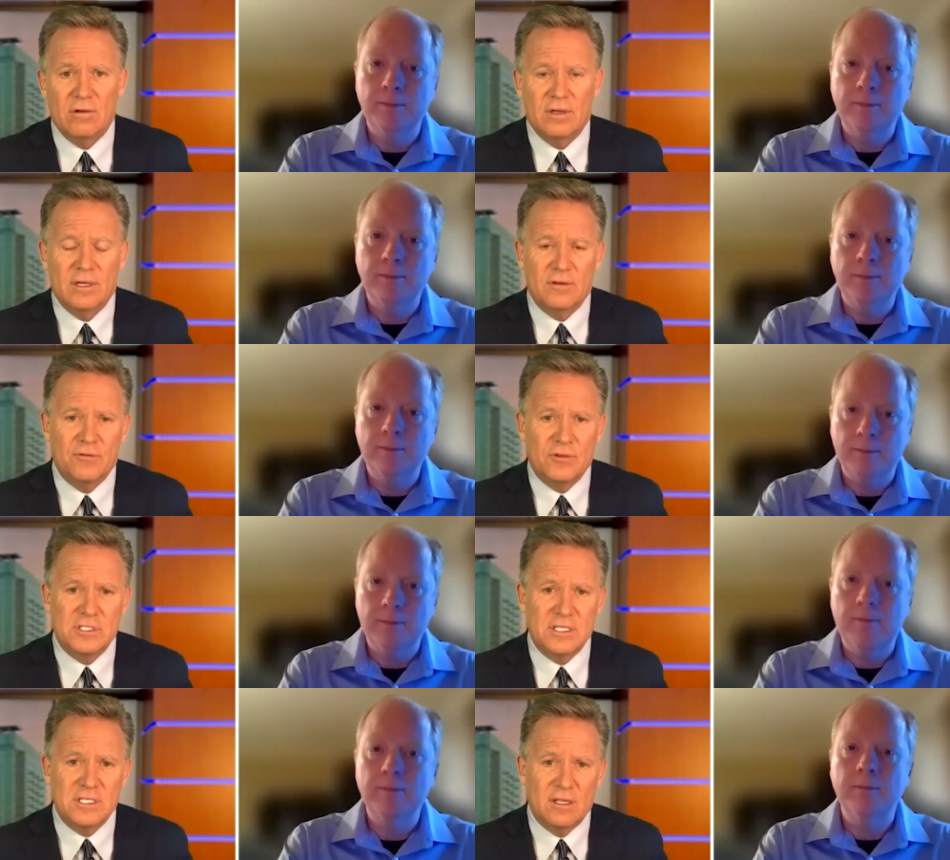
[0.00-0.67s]
Speaker 1: uh,
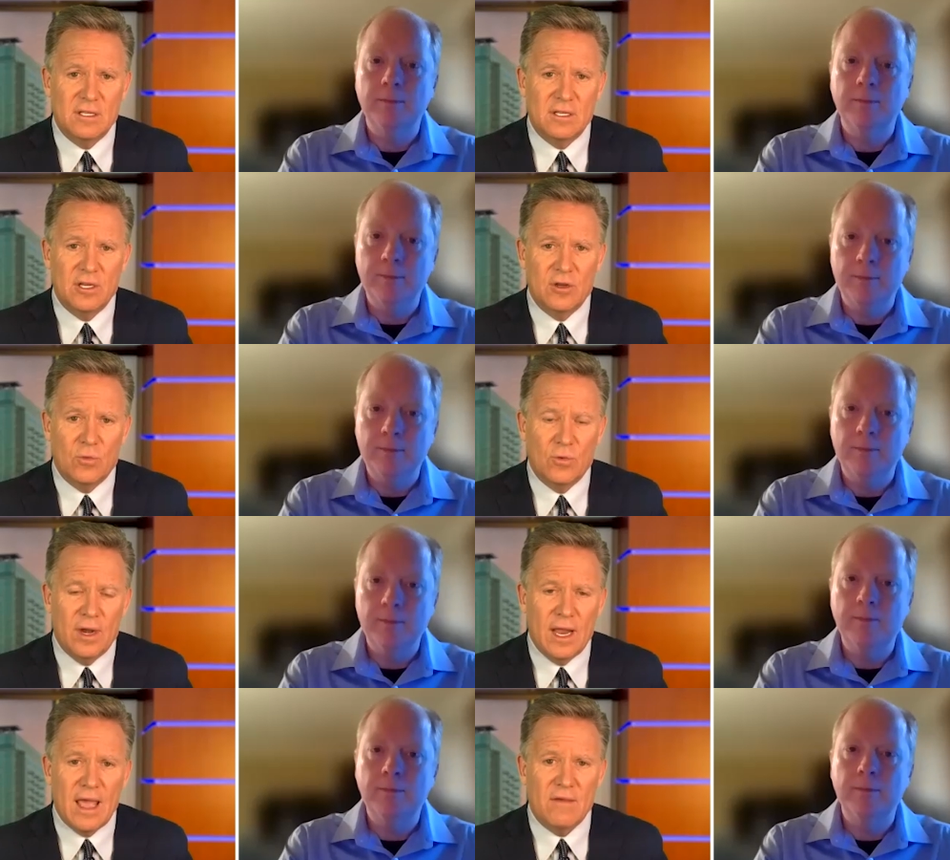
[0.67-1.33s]
facility or
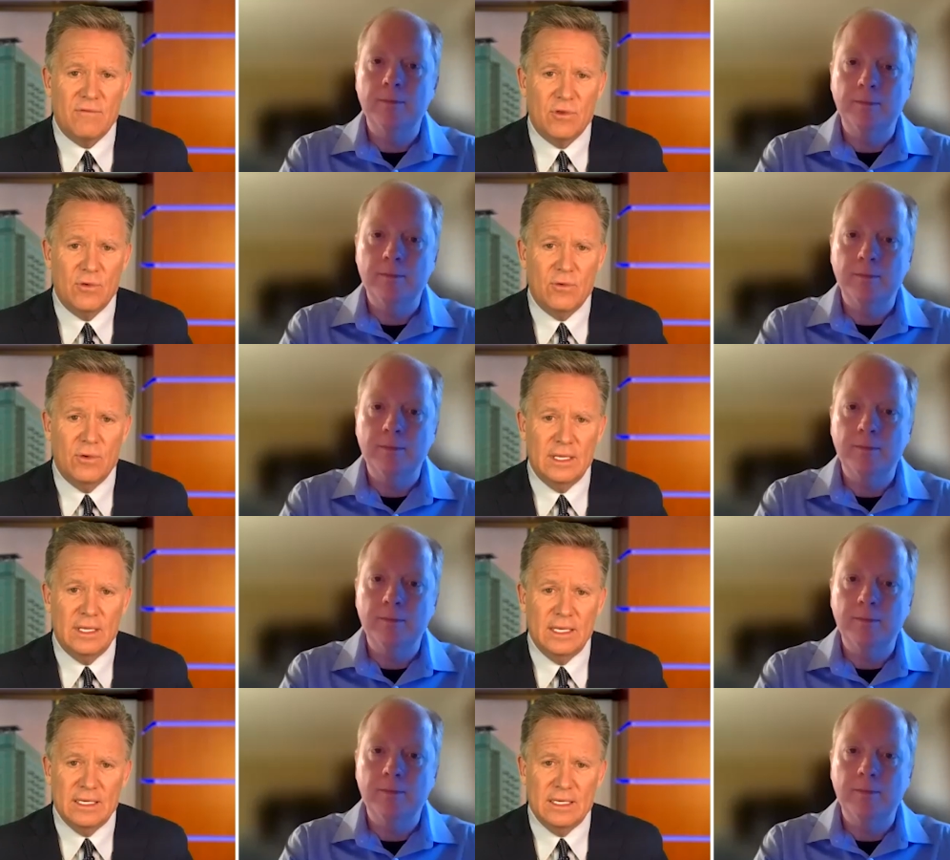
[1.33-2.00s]
what have you,
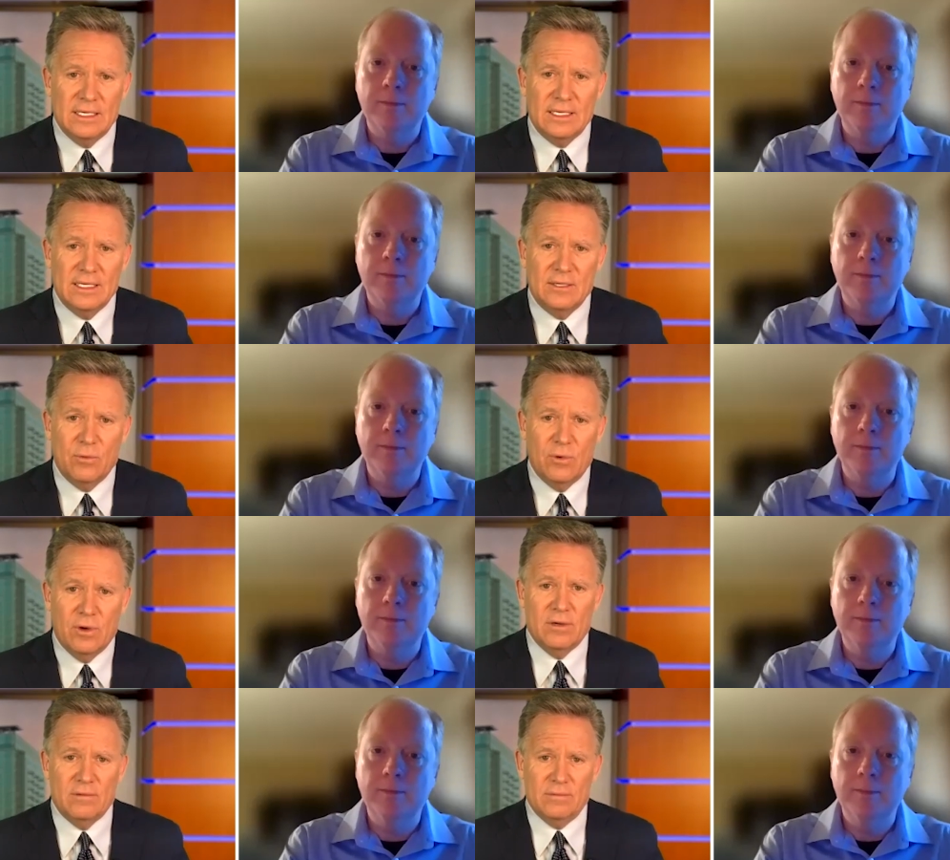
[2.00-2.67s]
uh,
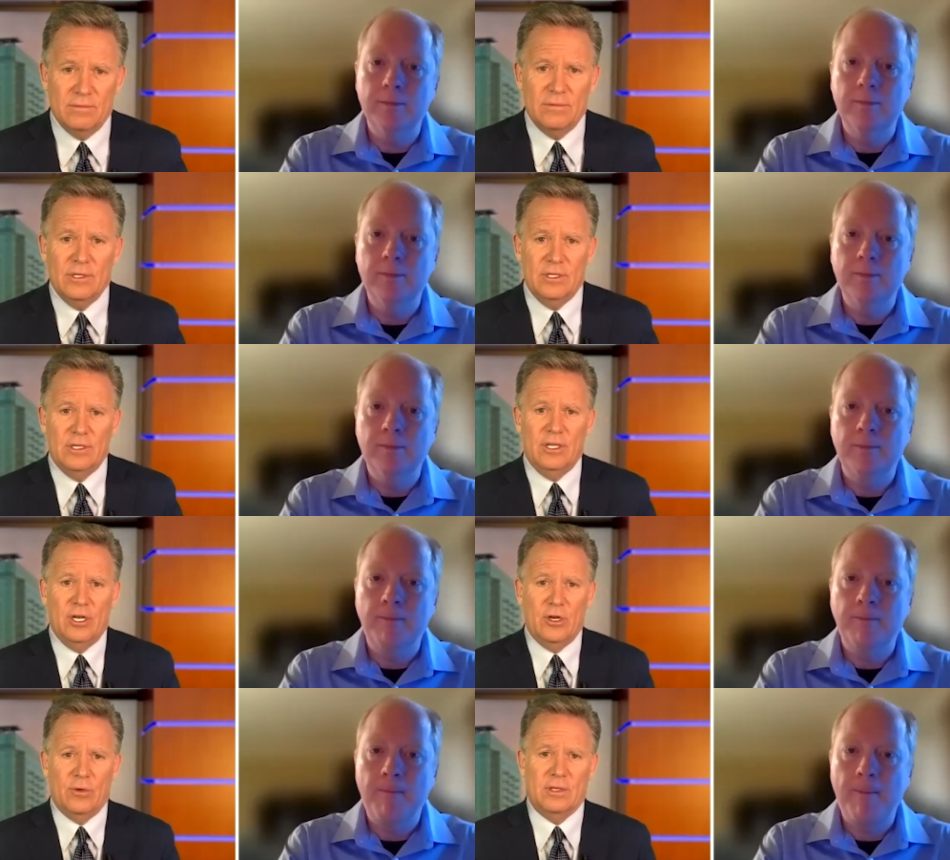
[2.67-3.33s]
where,
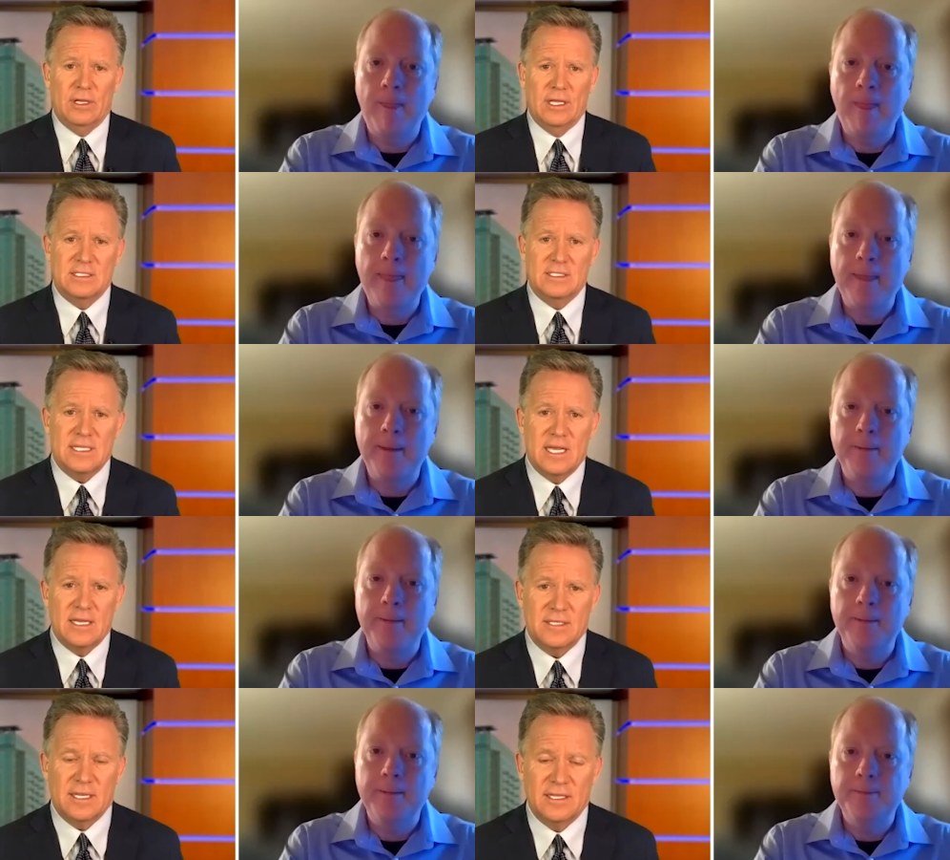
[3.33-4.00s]
you know, it, it
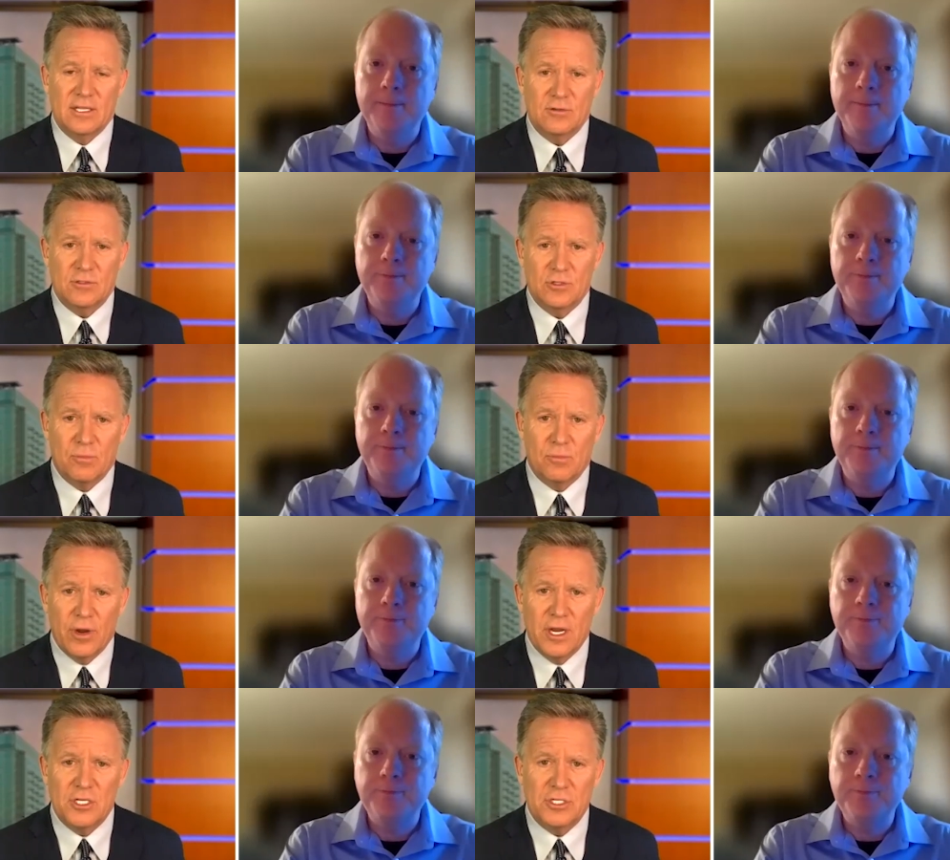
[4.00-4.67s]
sounds like there's a
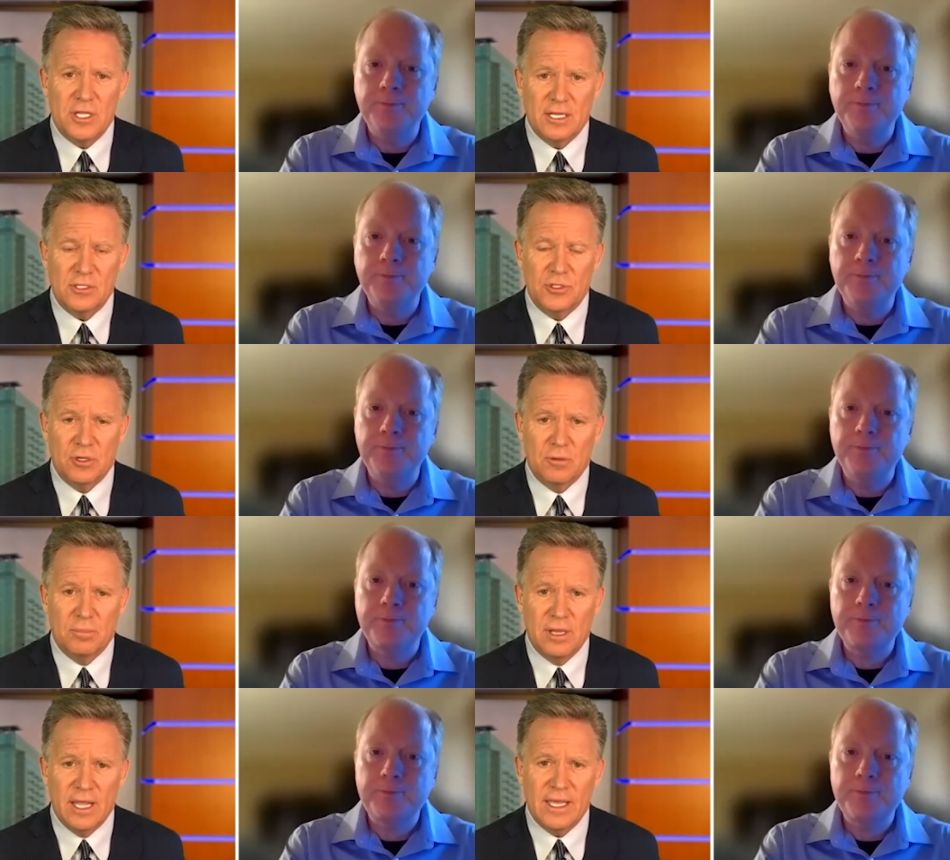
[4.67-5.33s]
breach that
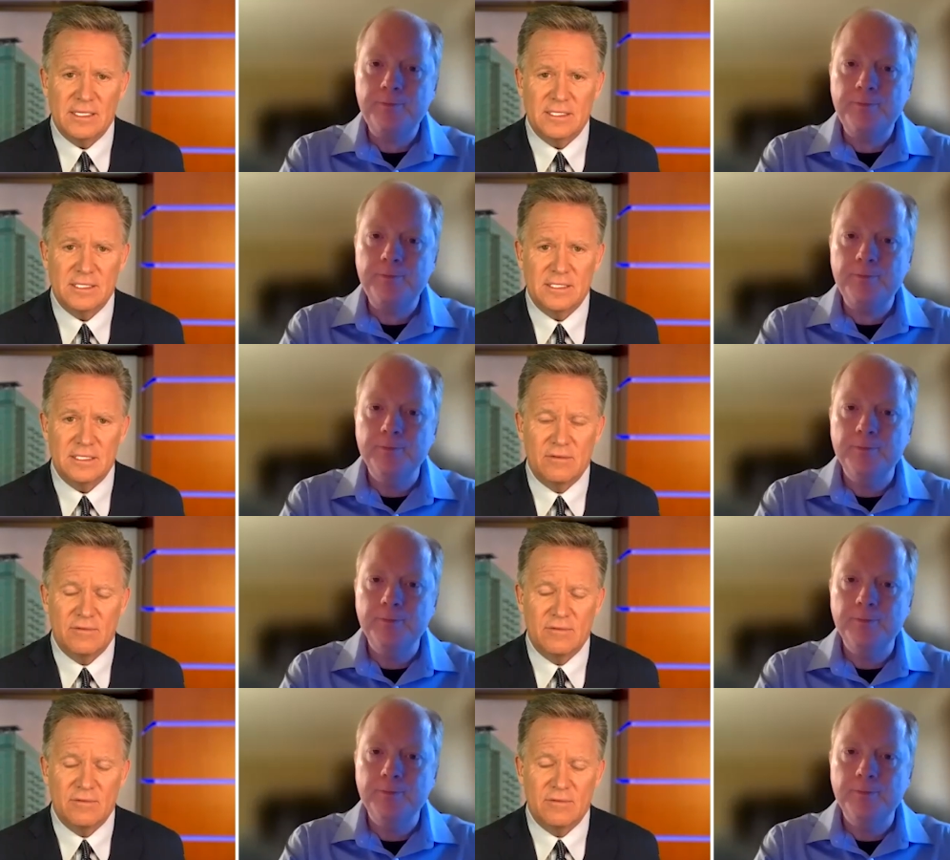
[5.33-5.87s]
took place of